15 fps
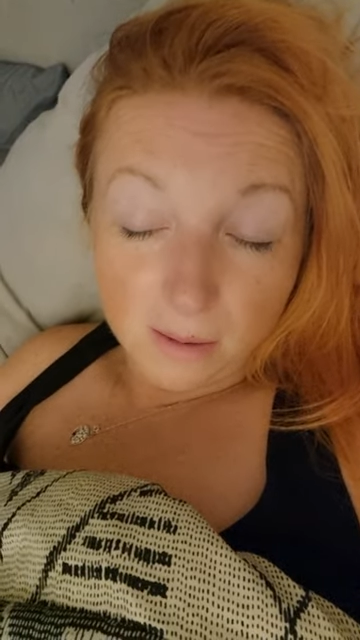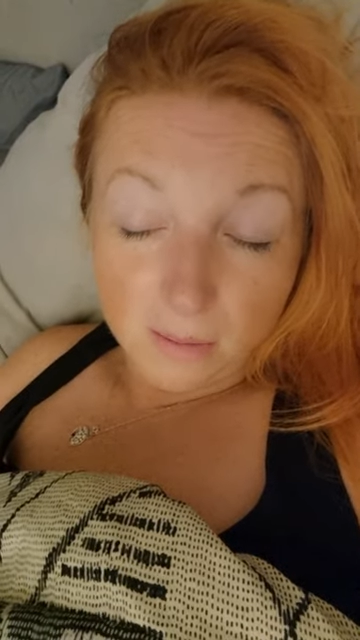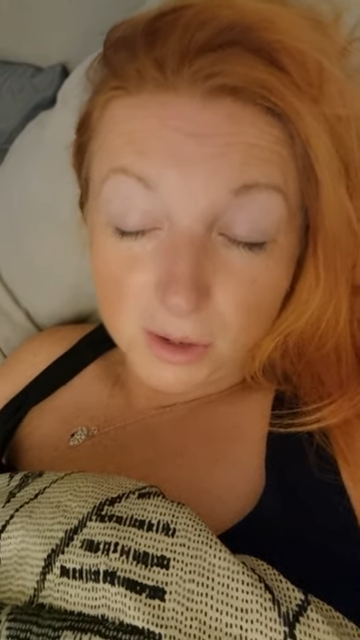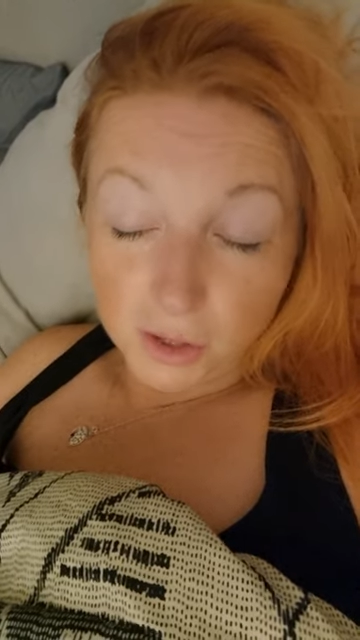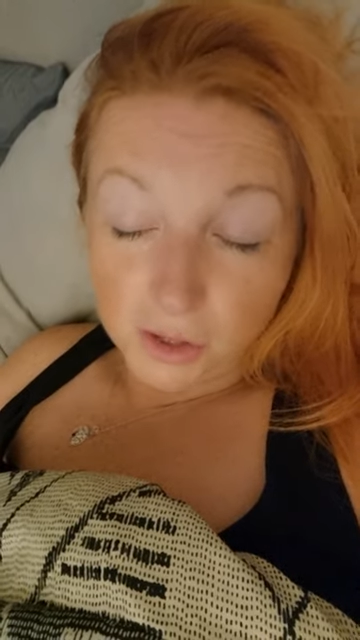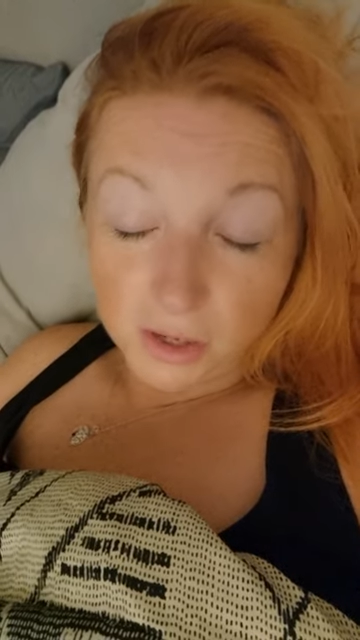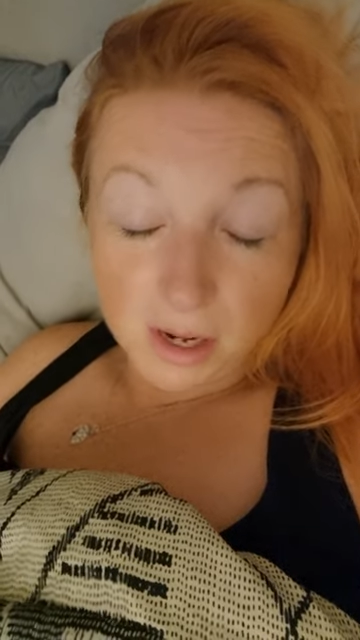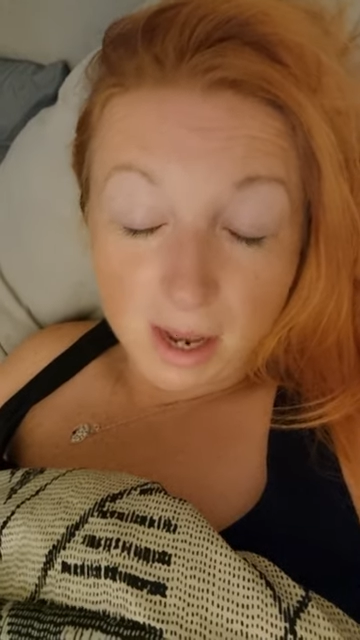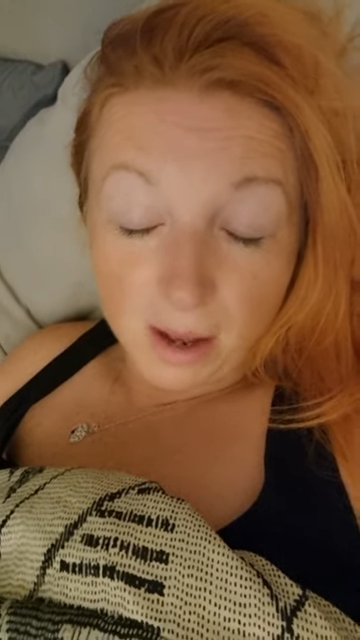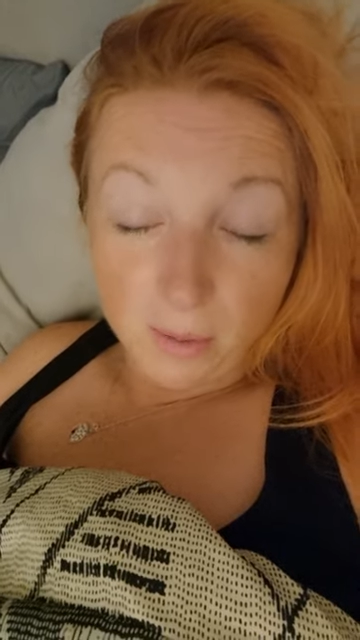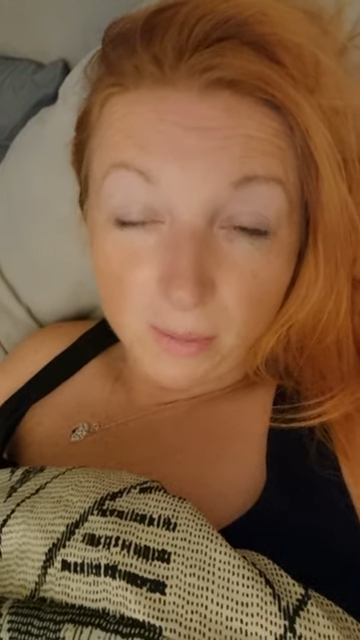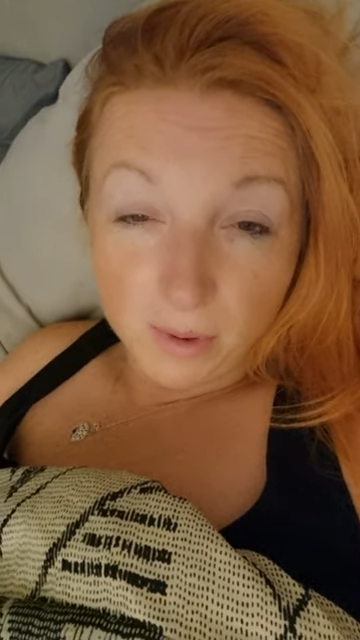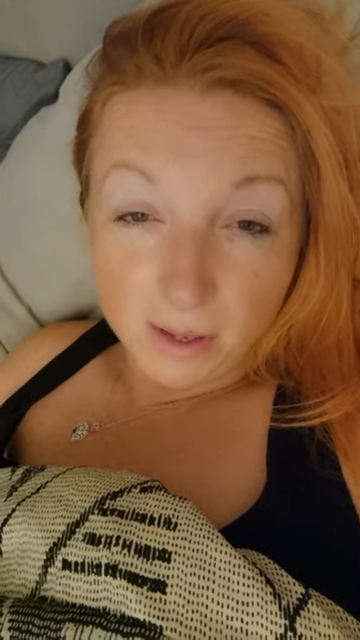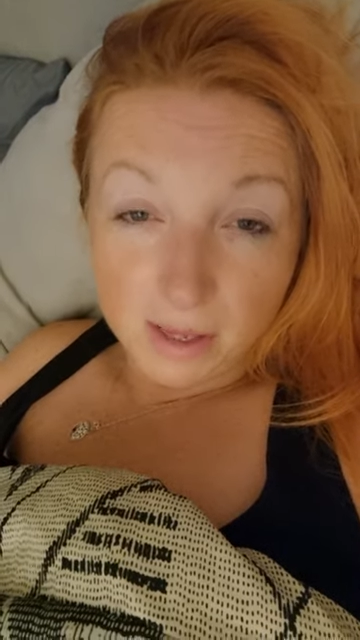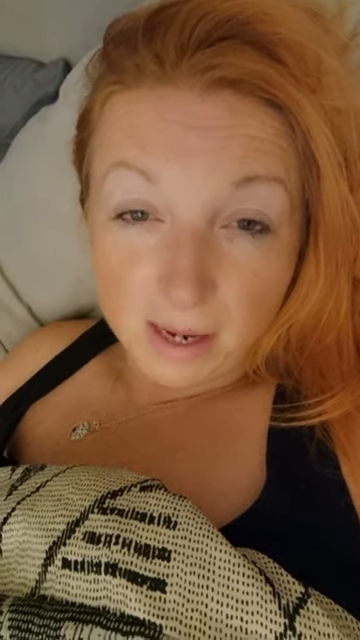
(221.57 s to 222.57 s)
which doesn't
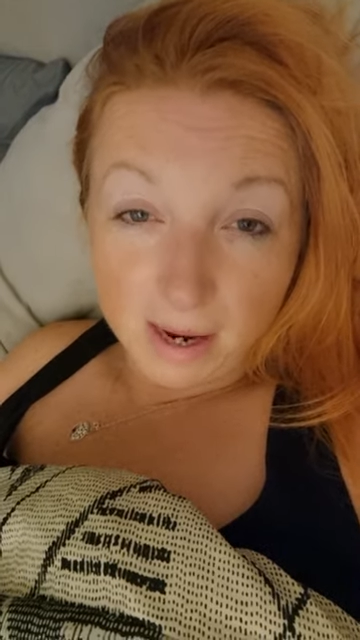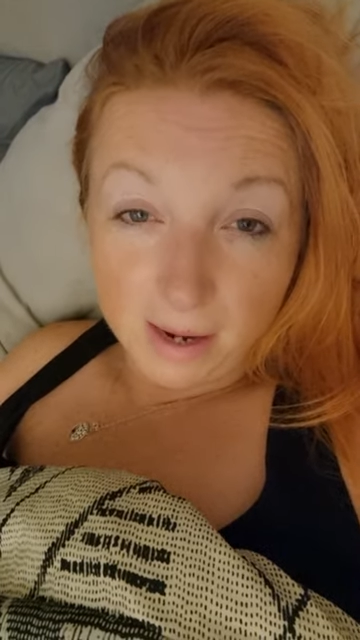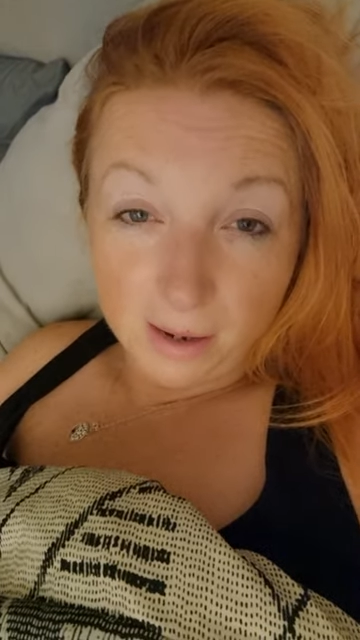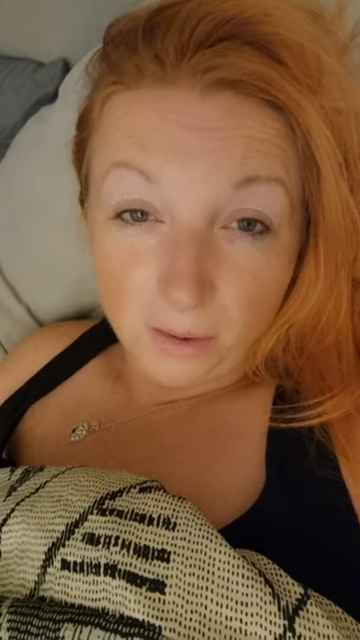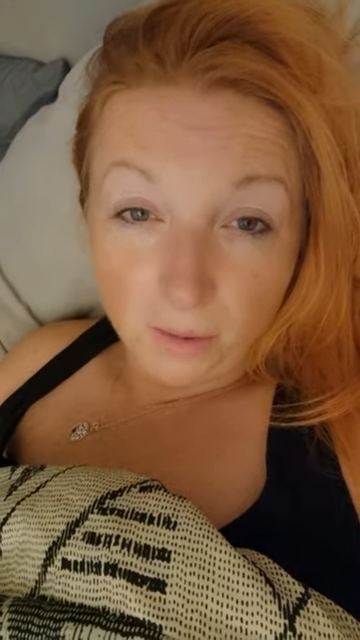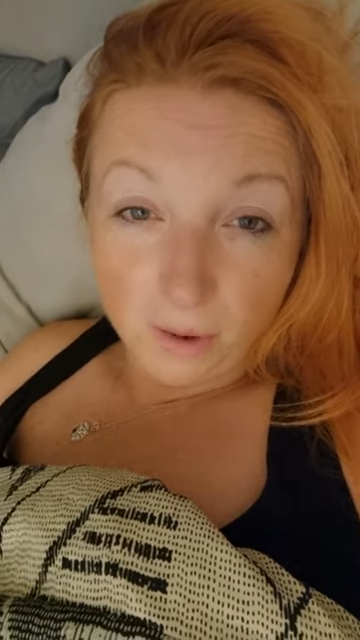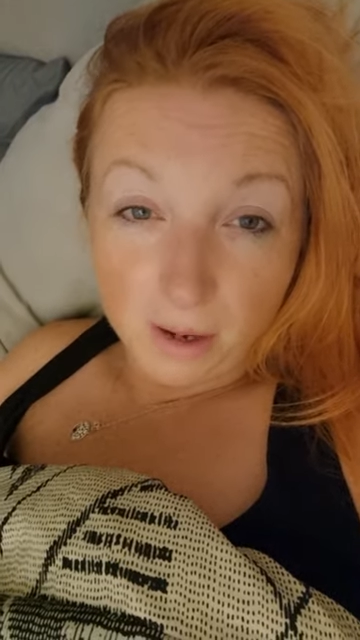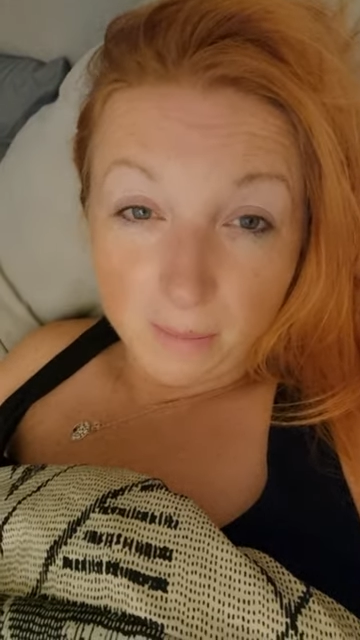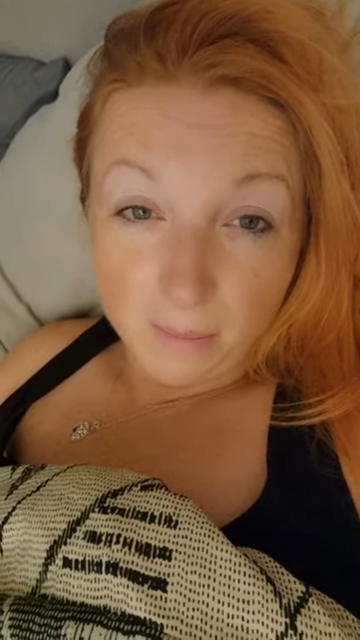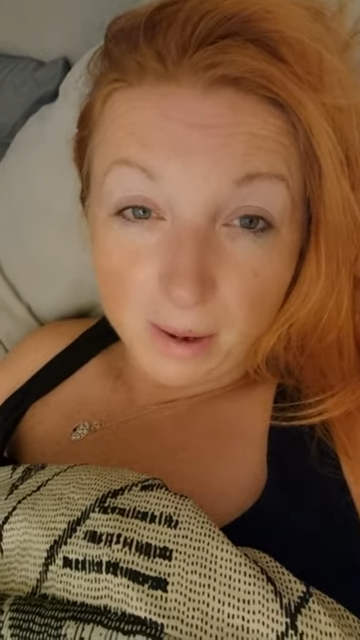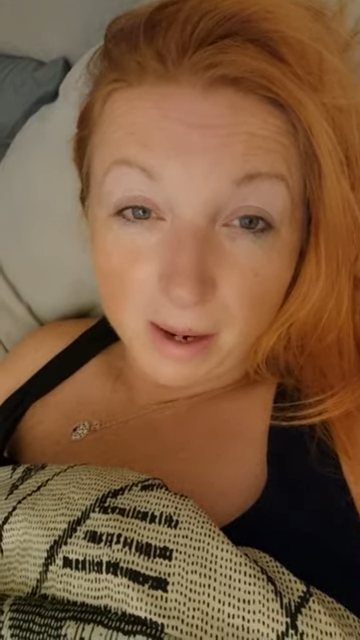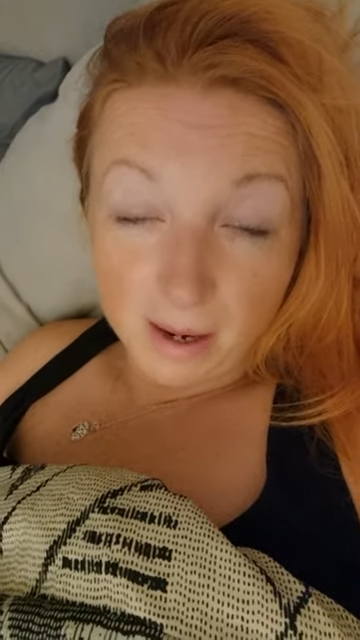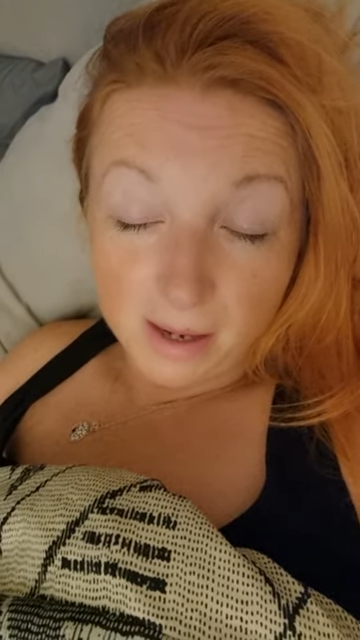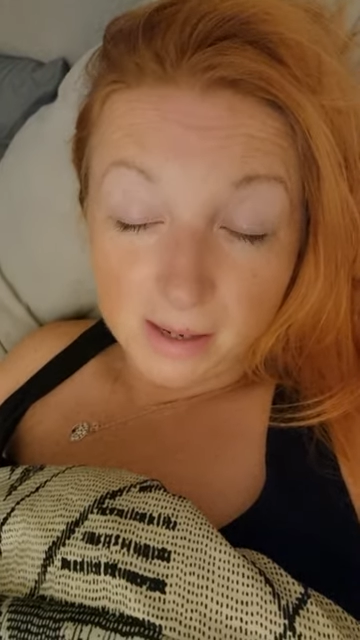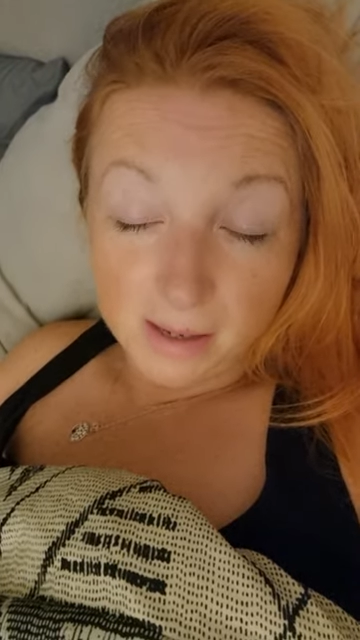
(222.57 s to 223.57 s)
help with the tired look in
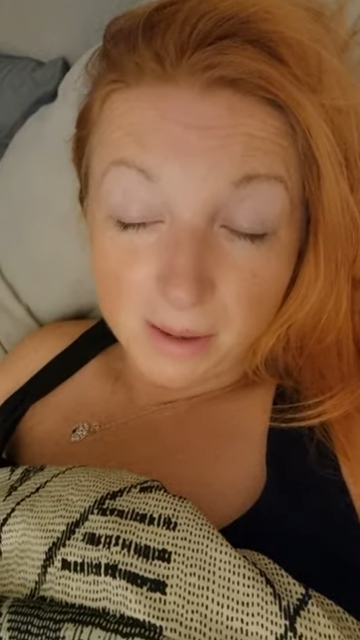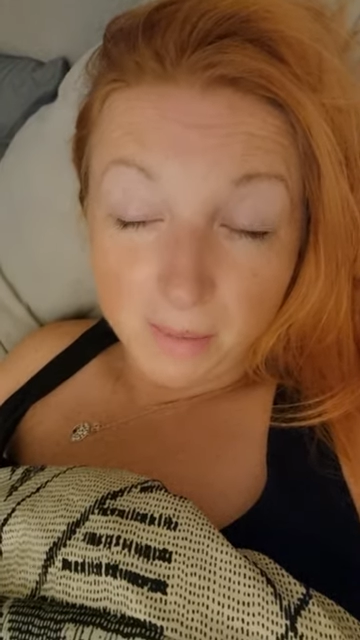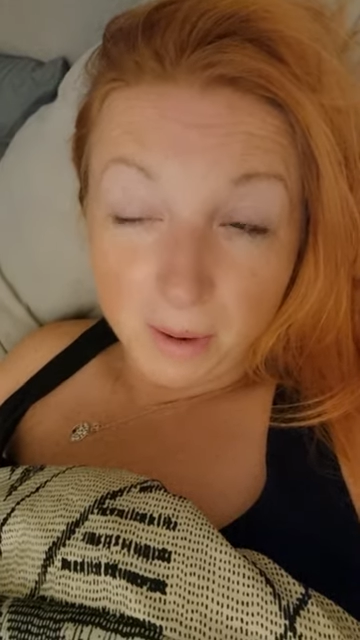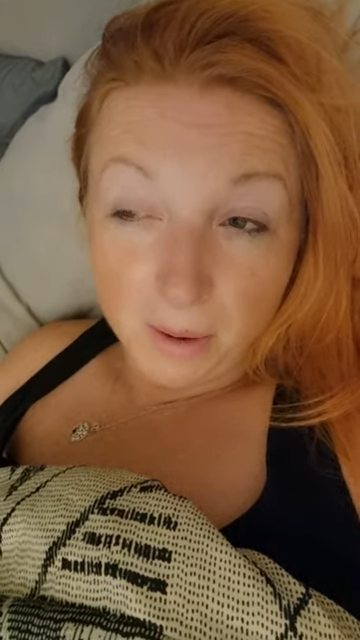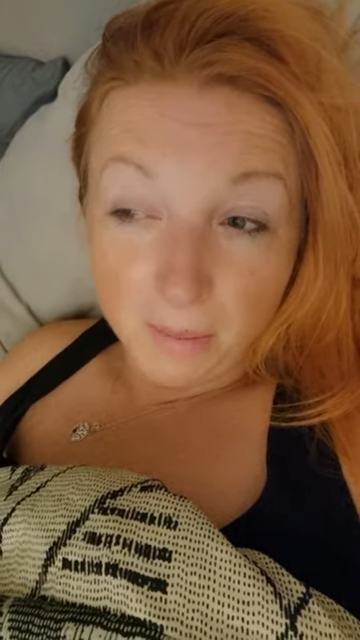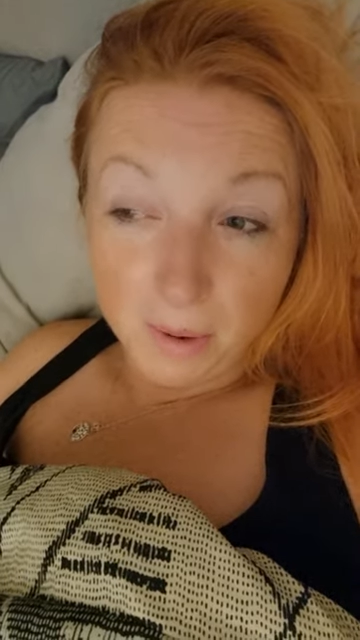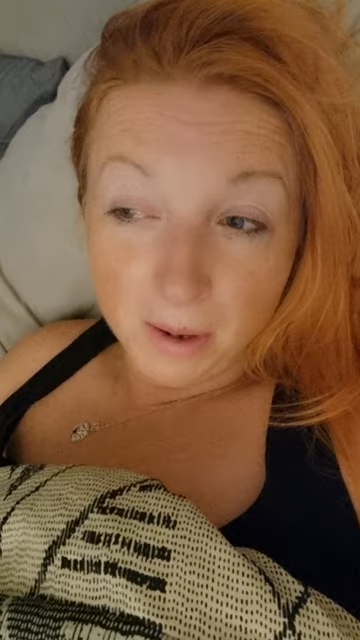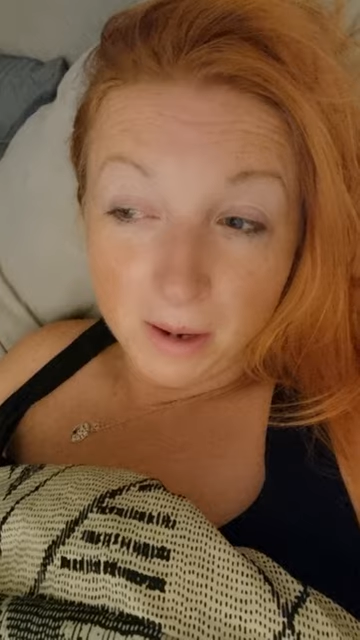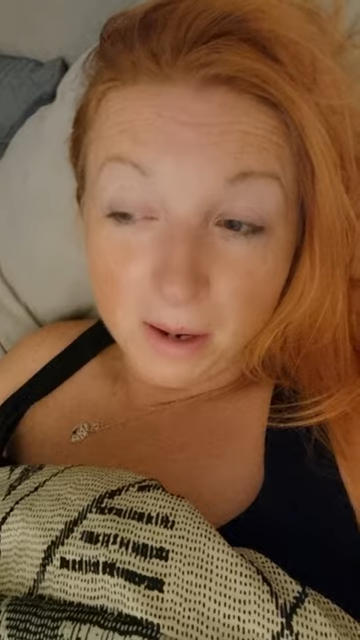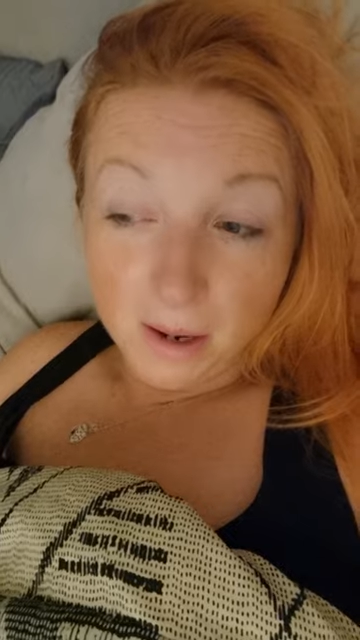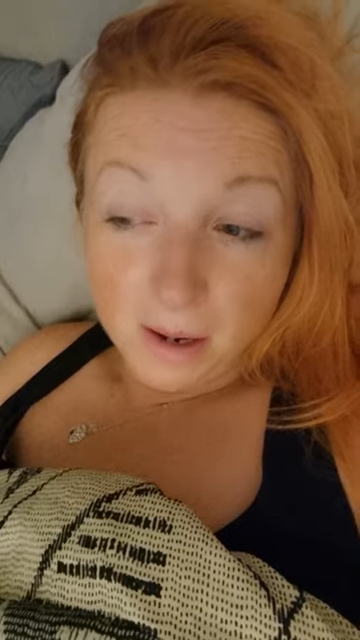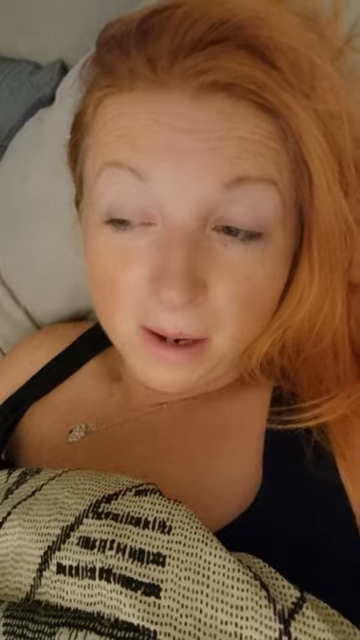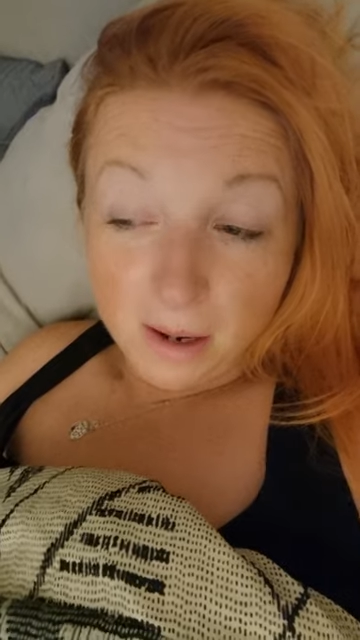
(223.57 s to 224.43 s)
my eyes at the moment.